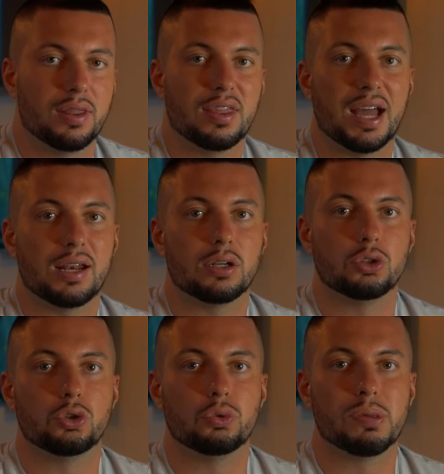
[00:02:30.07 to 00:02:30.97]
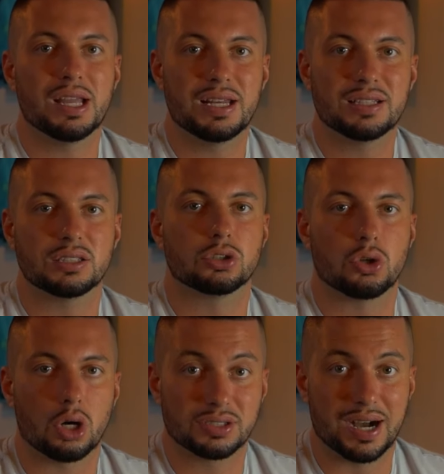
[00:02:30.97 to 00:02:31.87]
then you may need to
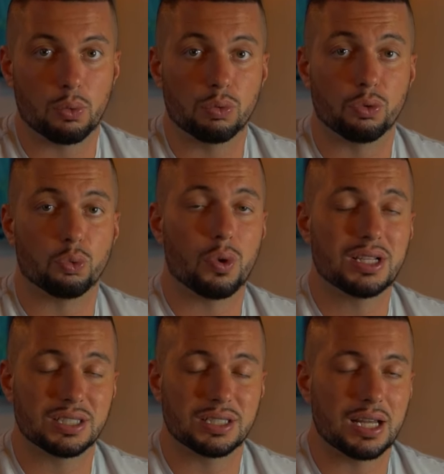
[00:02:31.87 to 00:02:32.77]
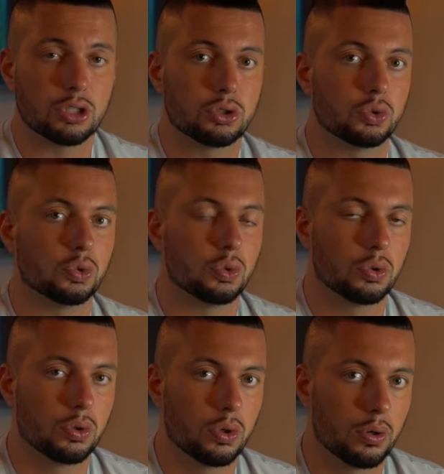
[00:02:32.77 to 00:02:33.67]
start out with a residential
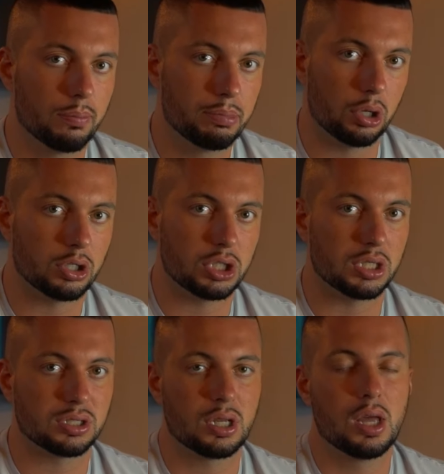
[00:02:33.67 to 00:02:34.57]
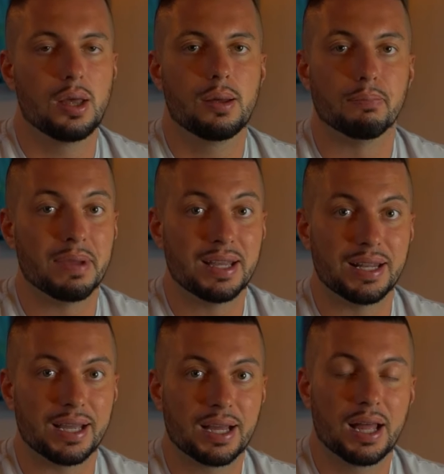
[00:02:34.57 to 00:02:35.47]
purchase,
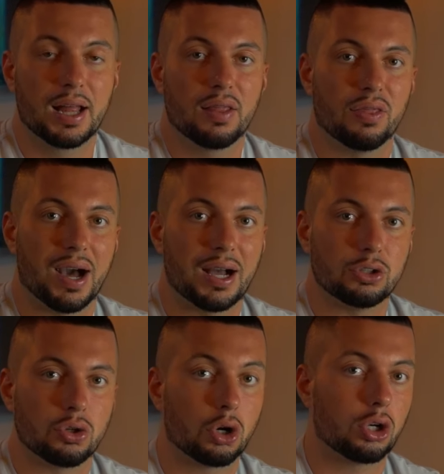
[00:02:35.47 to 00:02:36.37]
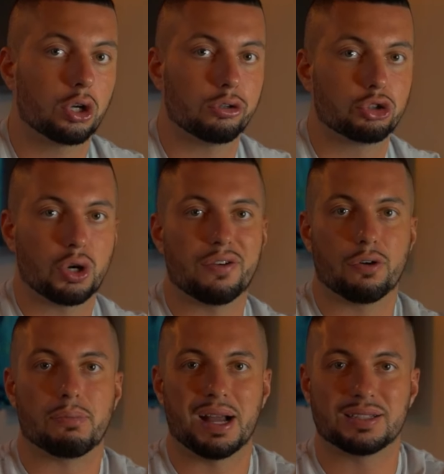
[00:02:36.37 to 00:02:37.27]
meaning that you're not going to go straight
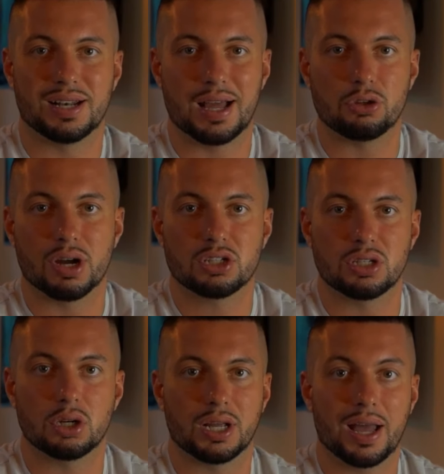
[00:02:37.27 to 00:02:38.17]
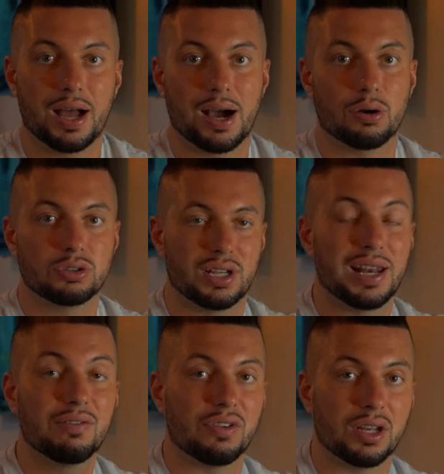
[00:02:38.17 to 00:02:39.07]
for a buy-to-let. You're actually going to get a house to
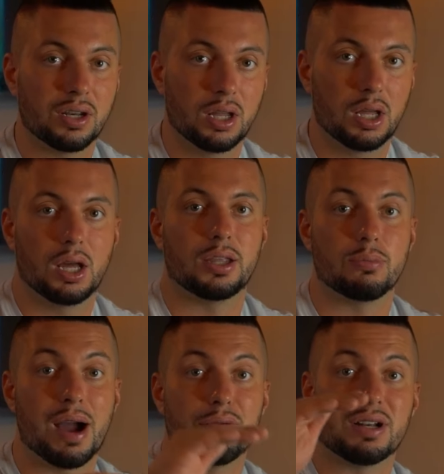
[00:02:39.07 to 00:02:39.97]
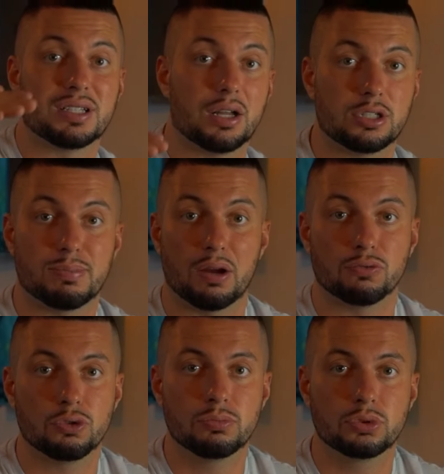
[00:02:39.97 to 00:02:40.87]
live in, and you might rent out the spare
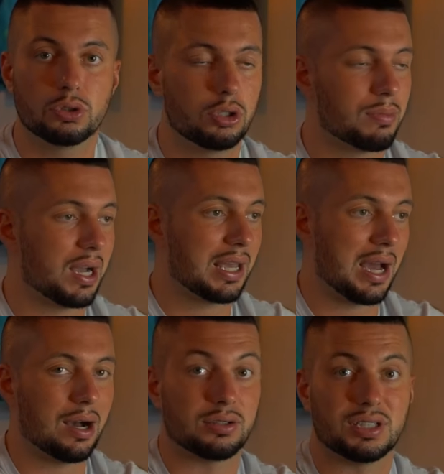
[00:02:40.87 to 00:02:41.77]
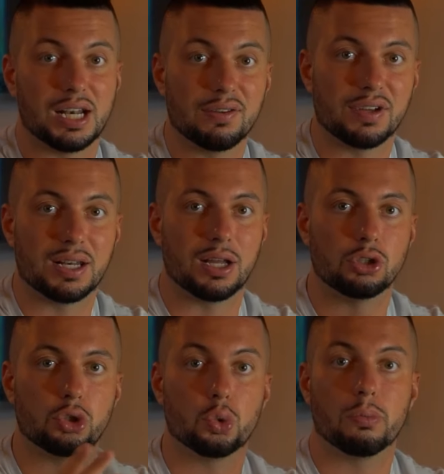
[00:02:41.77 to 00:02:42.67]
rooms. You might get a house to live in
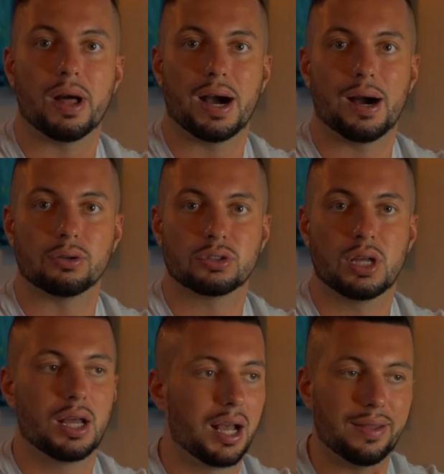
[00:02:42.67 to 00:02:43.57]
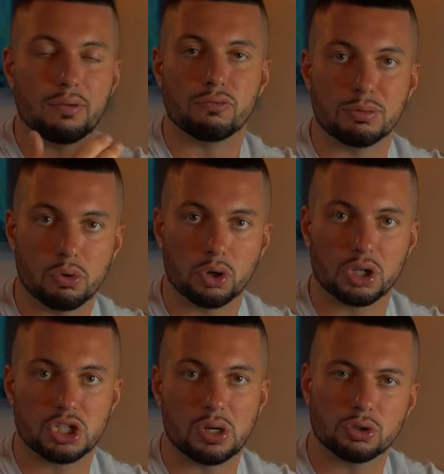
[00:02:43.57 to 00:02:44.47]
and do up the house and then
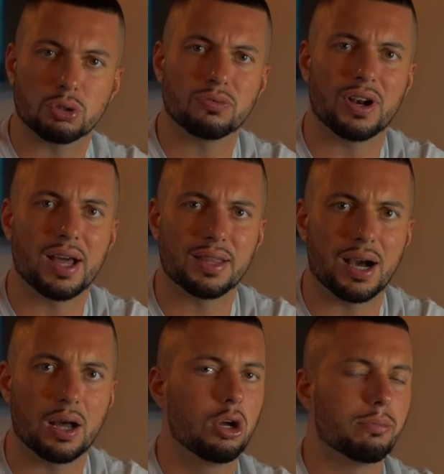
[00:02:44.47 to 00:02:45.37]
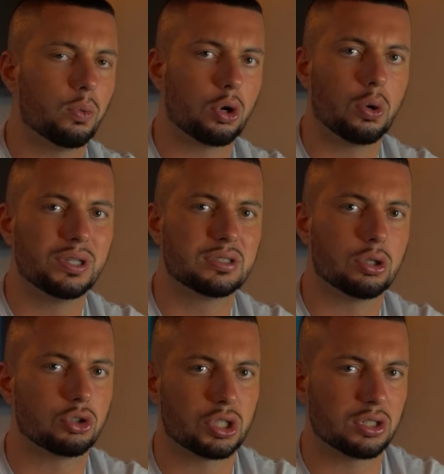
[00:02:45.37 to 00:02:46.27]
remortgage it or something like that. But we'll go into
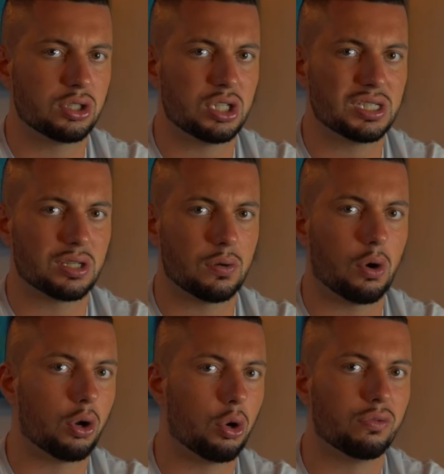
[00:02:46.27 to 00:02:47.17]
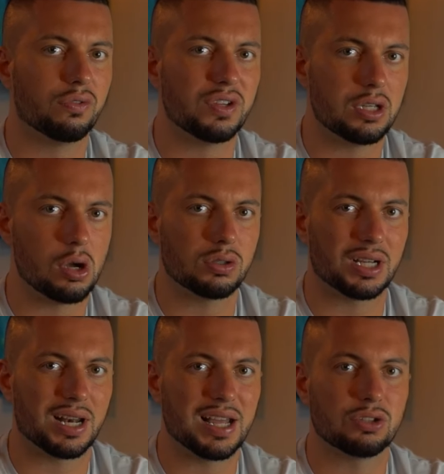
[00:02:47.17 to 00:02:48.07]
those strategies on other videos
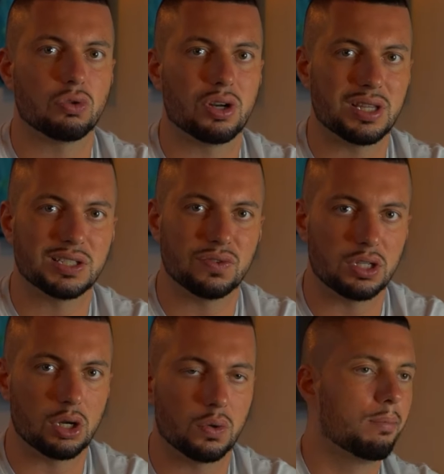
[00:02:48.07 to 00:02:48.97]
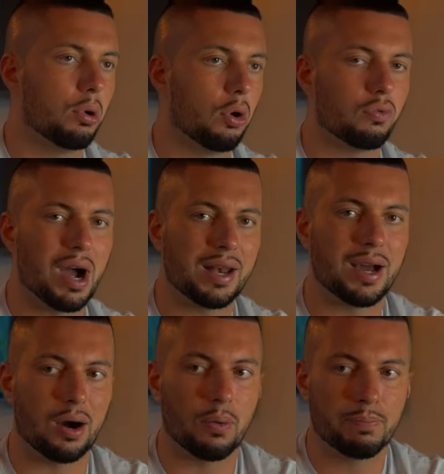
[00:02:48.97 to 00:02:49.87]
and later on in this video. But right
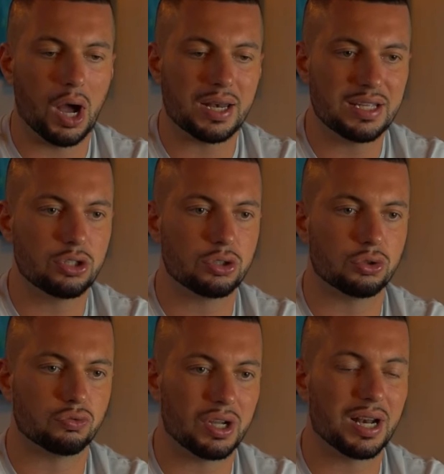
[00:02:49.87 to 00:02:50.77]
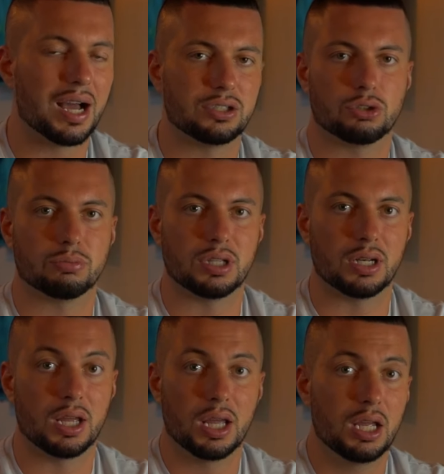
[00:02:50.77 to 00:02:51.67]
now, I need you to realize
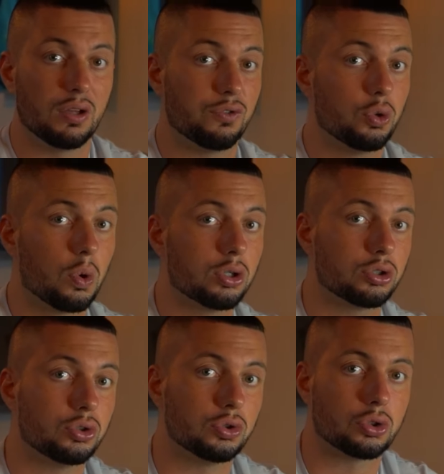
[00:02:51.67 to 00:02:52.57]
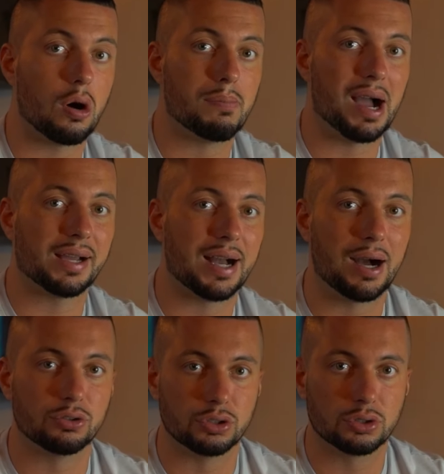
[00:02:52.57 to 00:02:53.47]
something. If you want to start buying
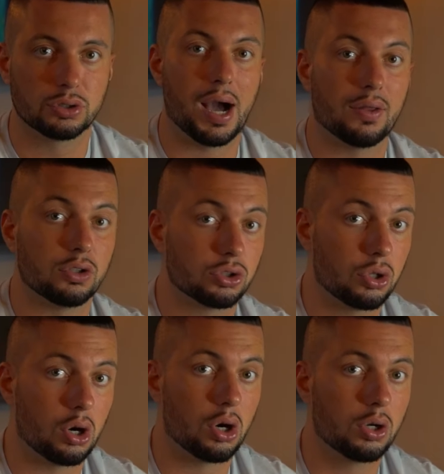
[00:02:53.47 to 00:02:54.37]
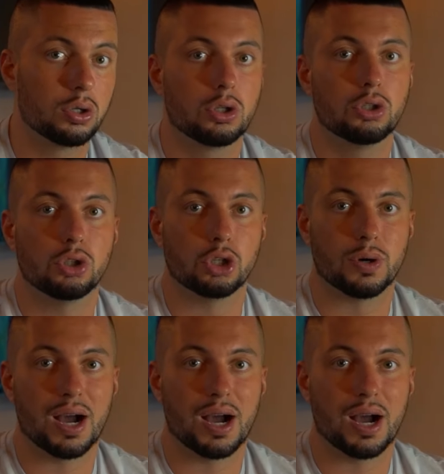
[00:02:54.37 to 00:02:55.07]
houses, at the start, you're going